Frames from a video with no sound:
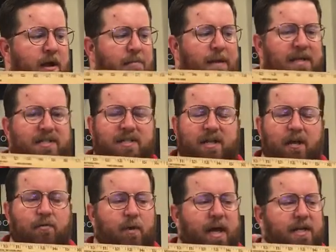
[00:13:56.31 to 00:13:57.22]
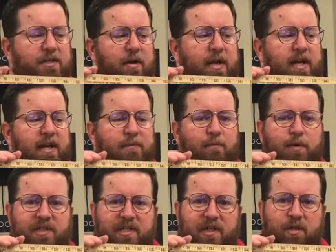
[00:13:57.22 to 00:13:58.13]
My sun rays are hitting
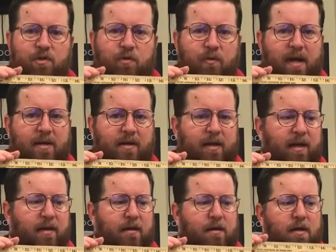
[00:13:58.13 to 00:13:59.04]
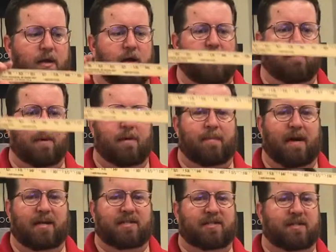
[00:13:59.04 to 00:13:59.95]
Brazil directly, but
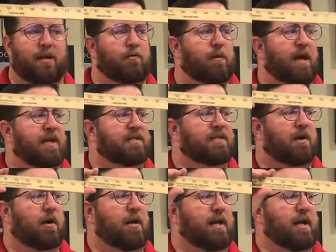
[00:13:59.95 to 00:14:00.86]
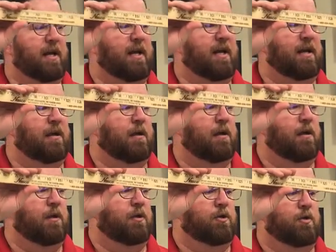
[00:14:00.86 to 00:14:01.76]
my sun rays are hitting
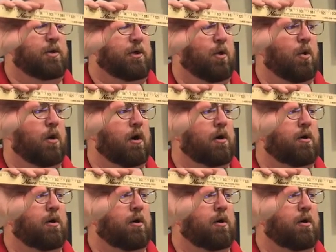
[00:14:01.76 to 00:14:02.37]
New York